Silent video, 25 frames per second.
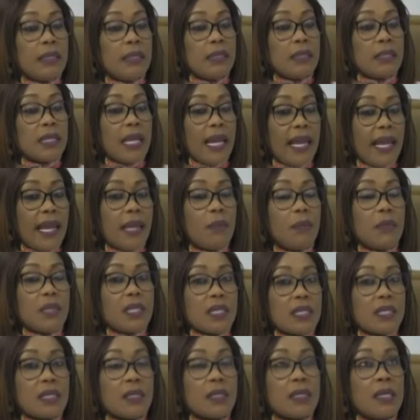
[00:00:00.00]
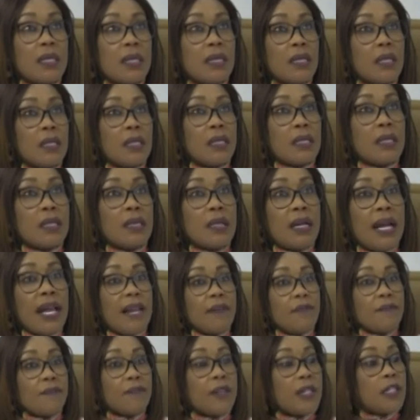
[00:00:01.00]
times
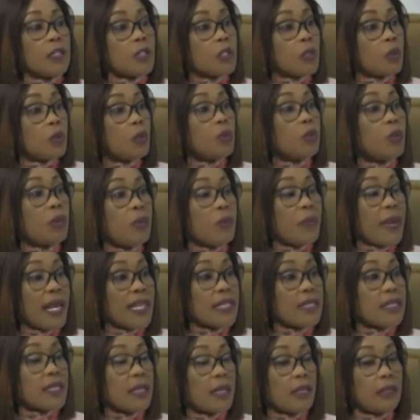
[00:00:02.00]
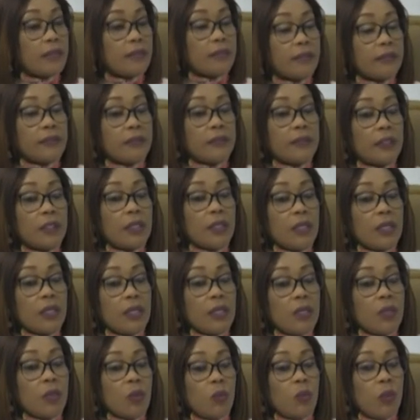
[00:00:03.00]
I felt good with myself.
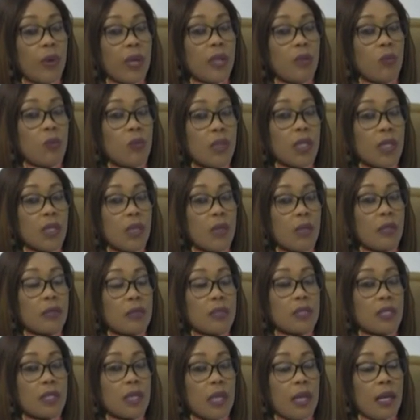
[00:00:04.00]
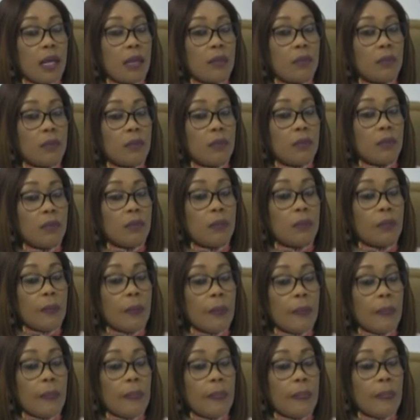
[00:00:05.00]
When we got
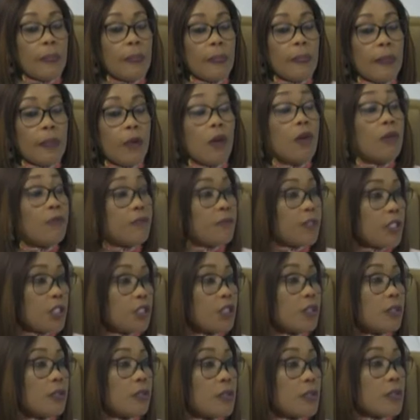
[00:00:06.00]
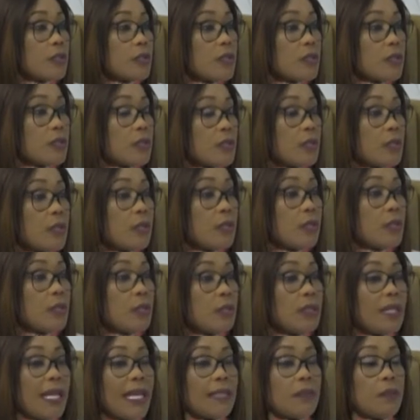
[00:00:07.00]
convictions,
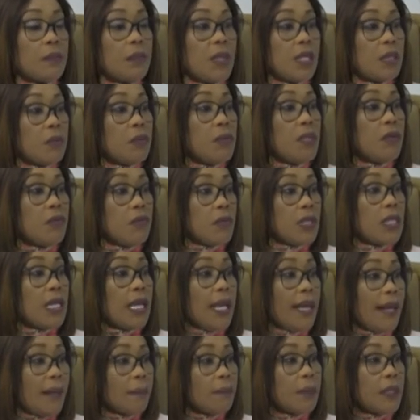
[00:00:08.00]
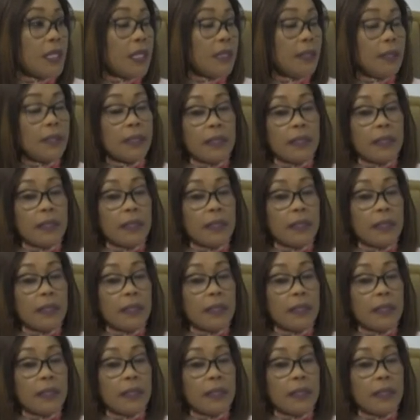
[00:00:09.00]
that made me really happy.